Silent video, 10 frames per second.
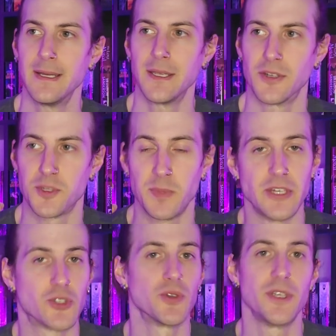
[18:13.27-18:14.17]
just being
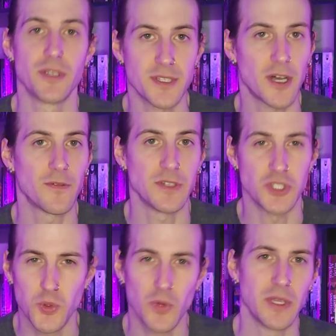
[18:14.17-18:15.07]
true to yourself and
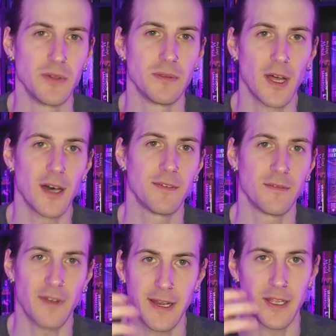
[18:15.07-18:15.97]
doing what you love and
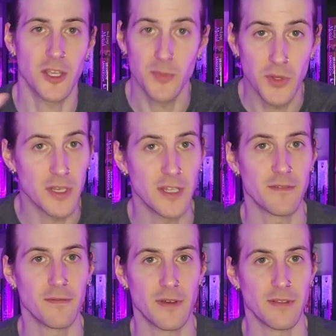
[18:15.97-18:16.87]
finding a community
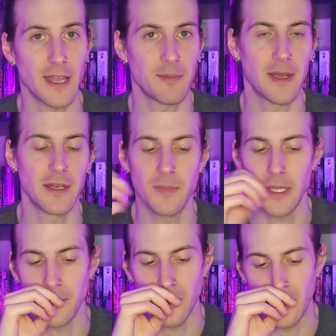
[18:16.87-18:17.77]
of like-minded
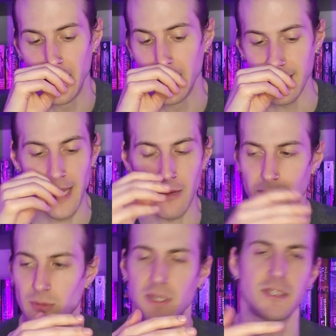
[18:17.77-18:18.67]
people. That one
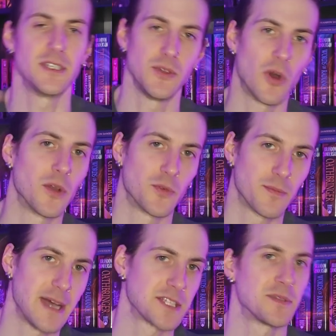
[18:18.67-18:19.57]
will continue onward
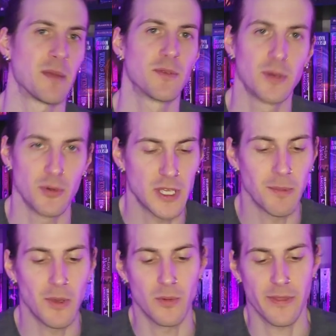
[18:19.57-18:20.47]
past September, but we'll keep
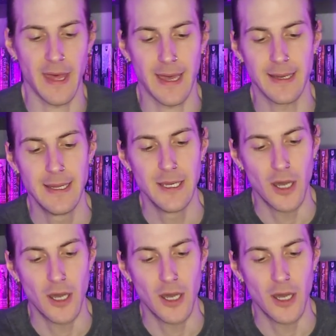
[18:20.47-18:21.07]
going with that.